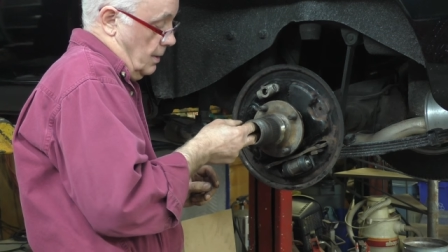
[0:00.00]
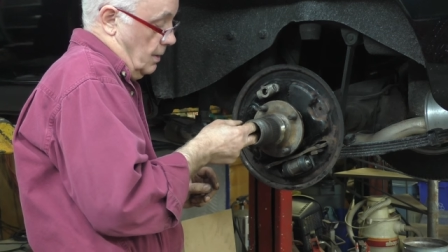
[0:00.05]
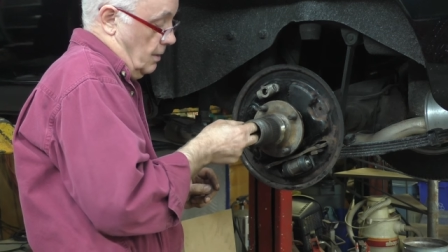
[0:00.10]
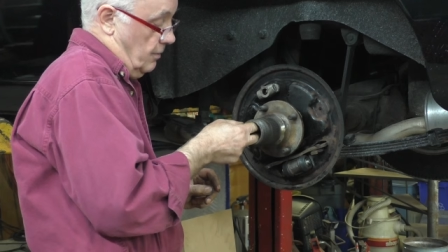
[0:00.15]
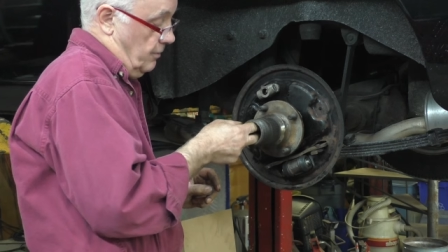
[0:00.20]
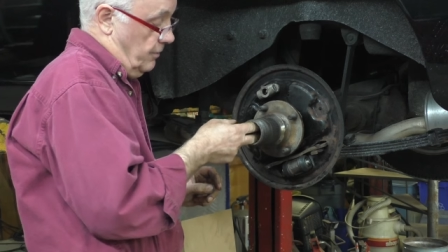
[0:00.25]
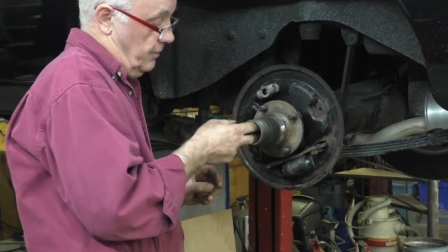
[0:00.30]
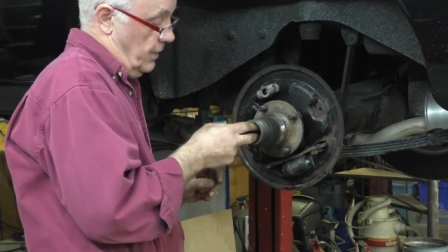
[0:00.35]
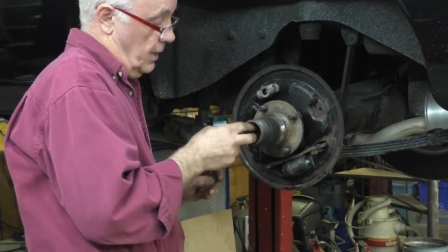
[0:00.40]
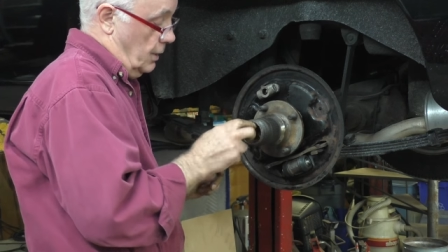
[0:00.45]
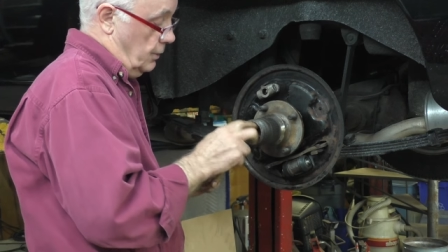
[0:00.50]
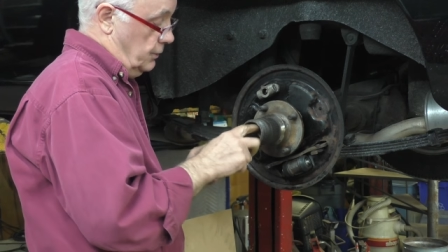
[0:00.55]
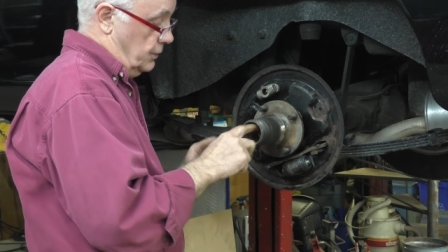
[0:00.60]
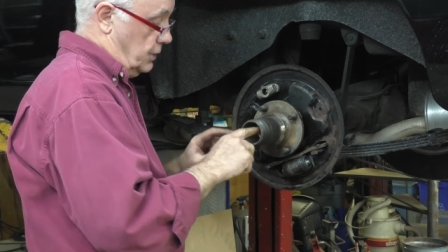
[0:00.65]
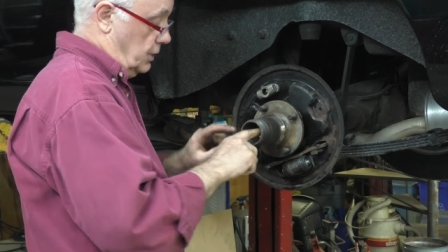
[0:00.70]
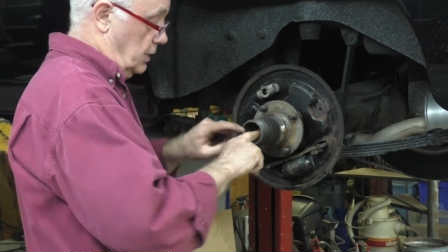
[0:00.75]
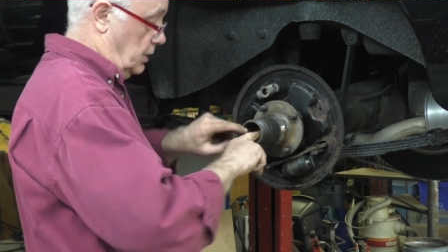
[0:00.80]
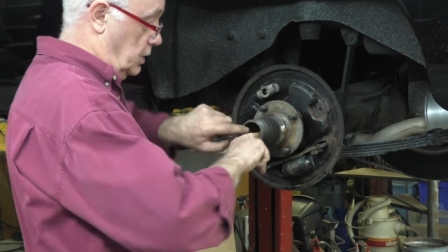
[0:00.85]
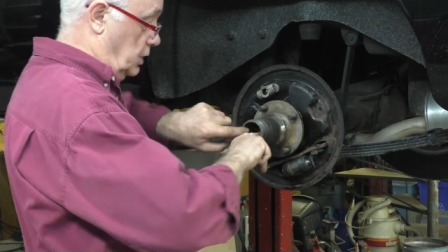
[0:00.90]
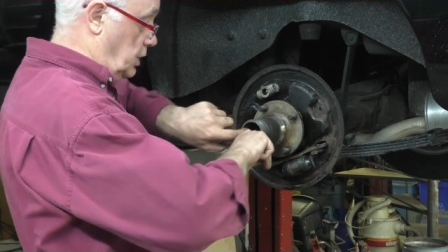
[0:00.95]
will fit
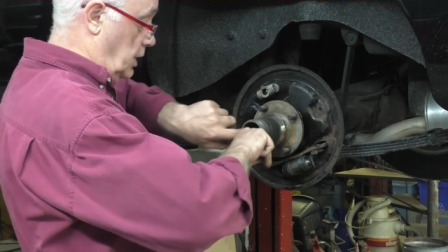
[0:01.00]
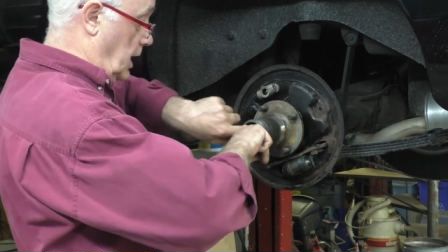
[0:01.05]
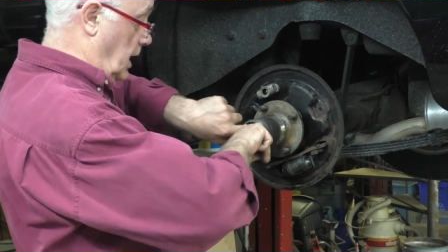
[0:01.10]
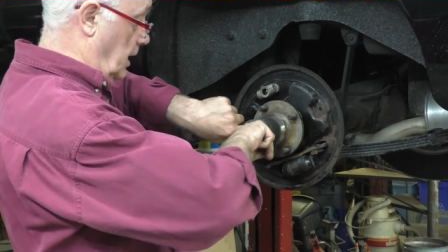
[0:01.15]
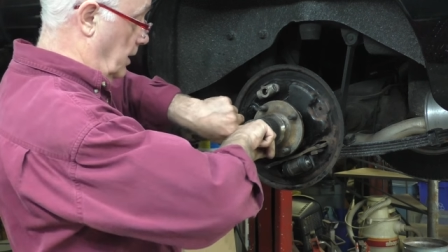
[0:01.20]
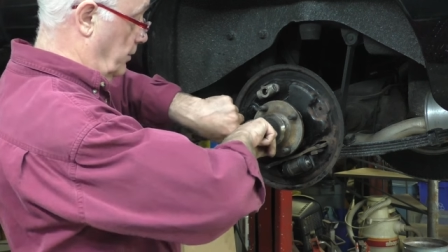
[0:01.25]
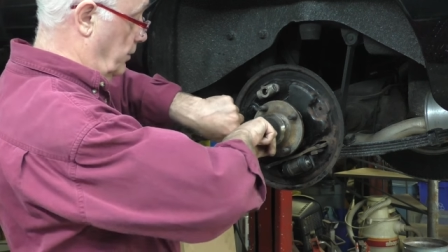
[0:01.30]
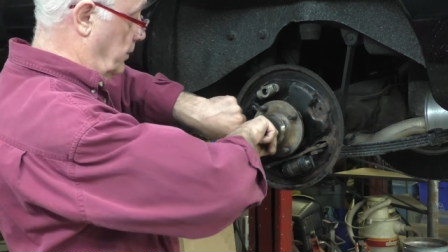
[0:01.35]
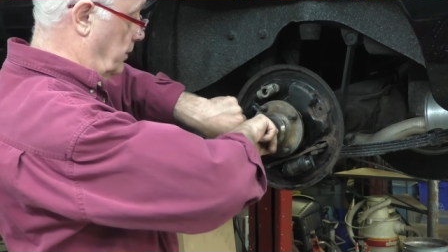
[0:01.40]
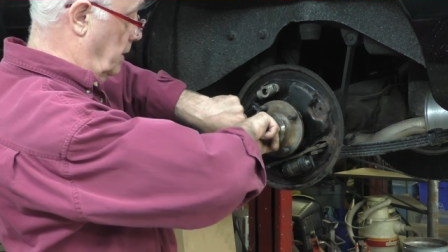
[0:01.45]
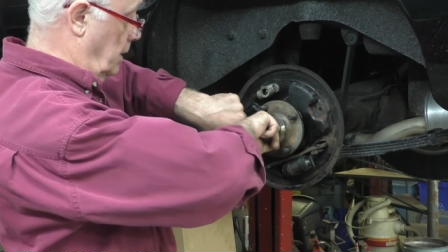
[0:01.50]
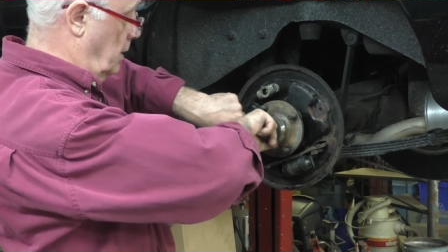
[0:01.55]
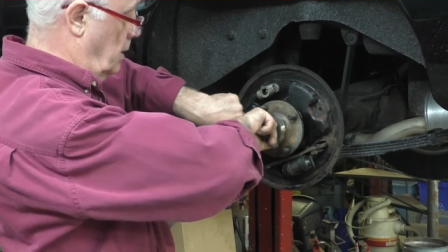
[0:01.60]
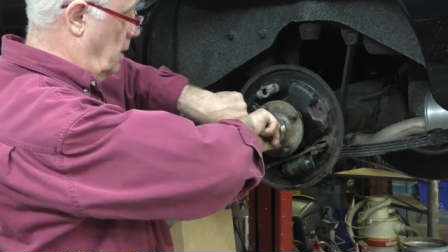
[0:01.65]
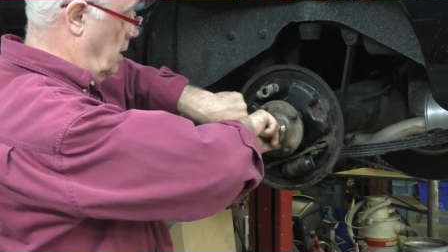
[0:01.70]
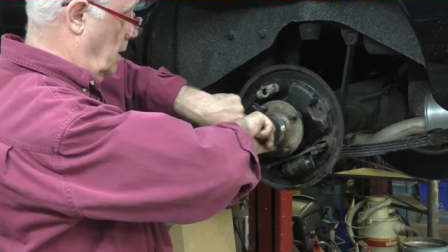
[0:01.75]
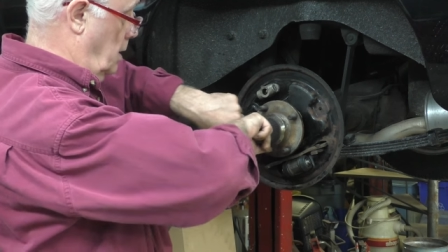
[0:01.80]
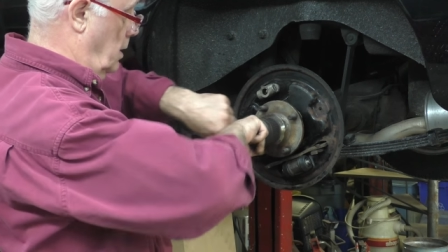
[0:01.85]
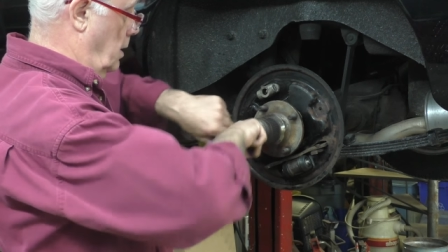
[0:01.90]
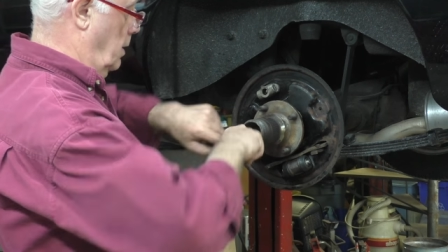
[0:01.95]
onto the shaft
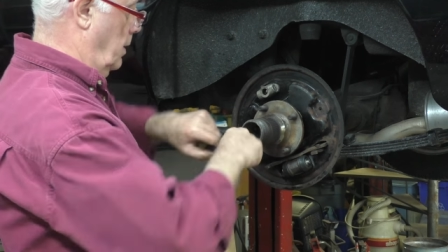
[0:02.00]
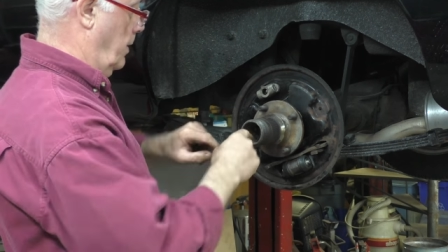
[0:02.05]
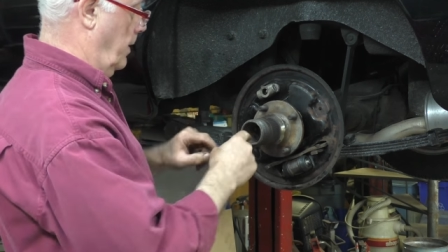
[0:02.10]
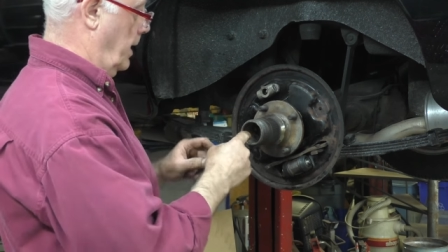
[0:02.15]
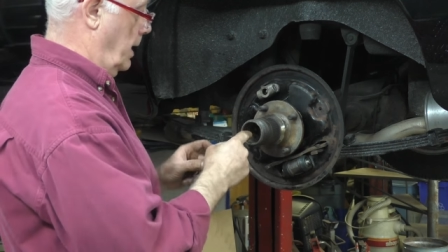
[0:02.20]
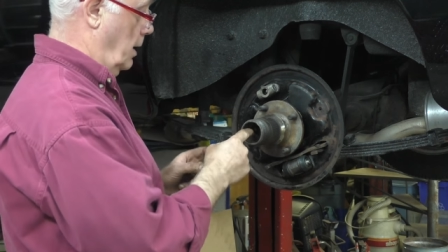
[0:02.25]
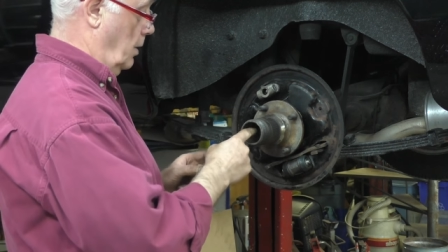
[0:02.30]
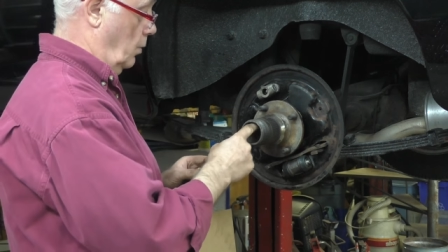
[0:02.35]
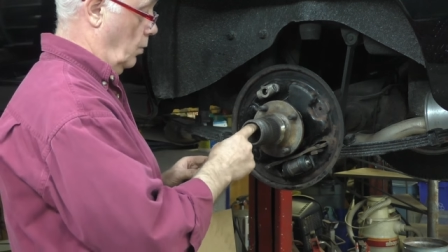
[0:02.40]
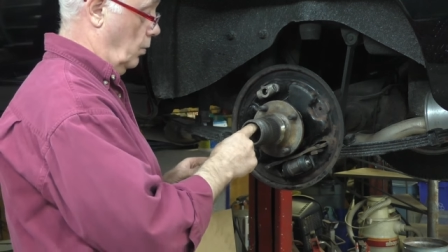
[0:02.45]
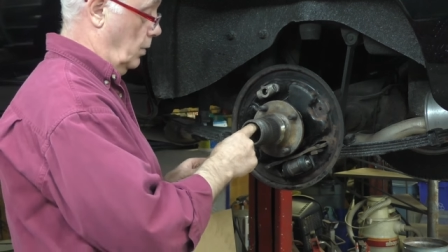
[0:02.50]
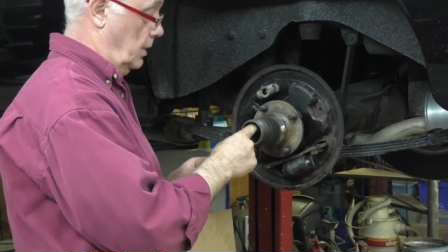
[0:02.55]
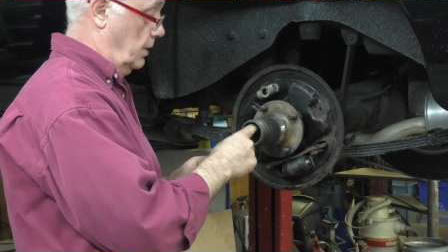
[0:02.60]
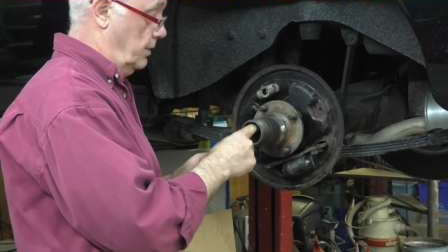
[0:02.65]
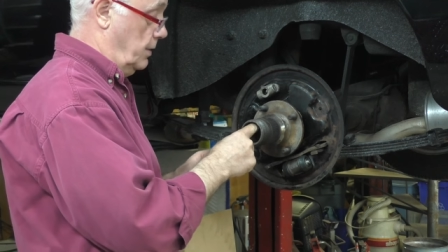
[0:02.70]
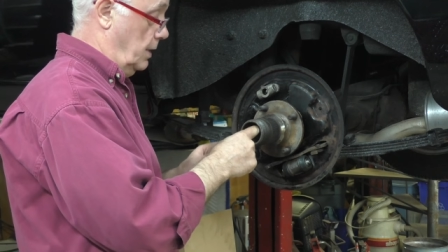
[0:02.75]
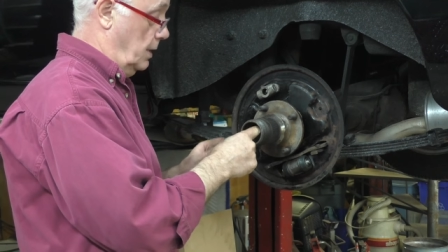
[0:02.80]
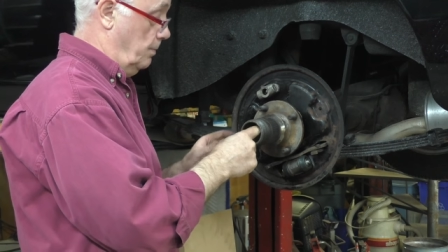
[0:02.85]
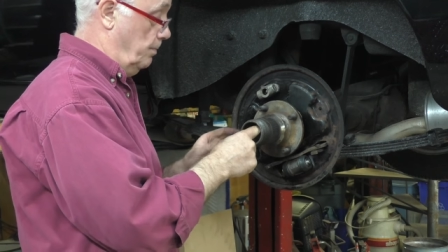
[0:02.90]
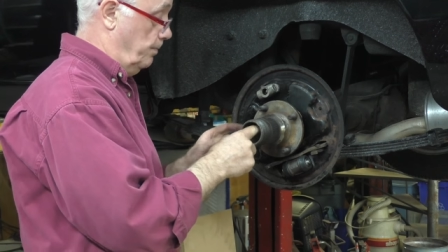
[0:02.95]

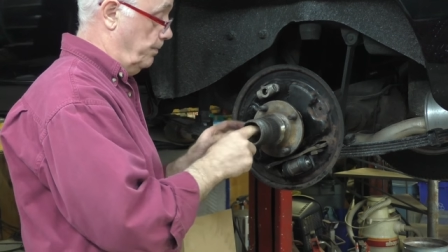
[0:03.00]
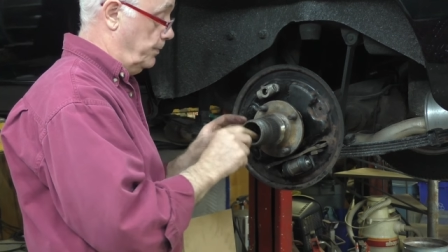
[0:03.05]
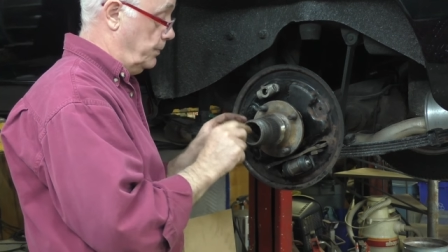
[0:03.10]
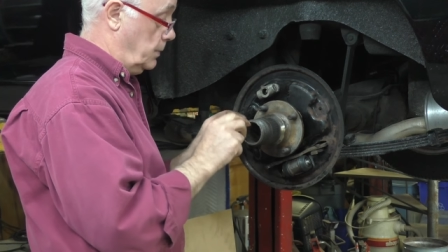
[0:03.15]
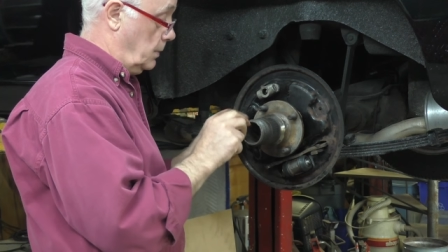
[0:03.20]
with um,